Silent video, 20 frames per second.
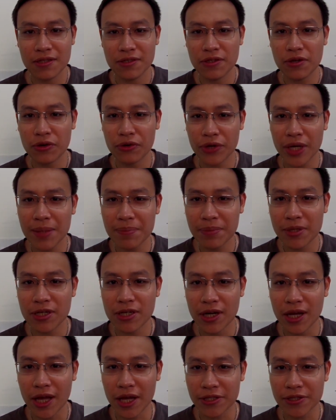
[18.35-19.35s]
your
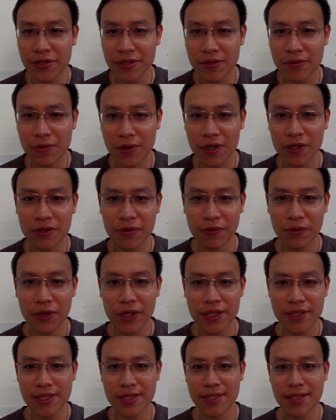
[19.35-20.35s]
grandpa actually won the
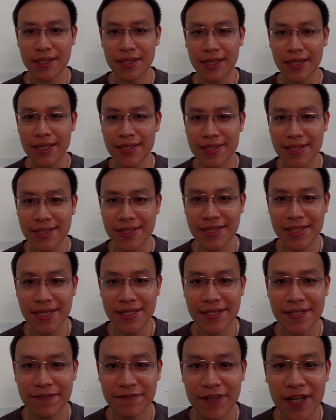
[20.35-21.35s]
race in
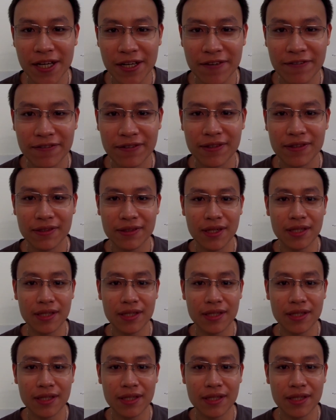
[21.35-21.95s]
1965.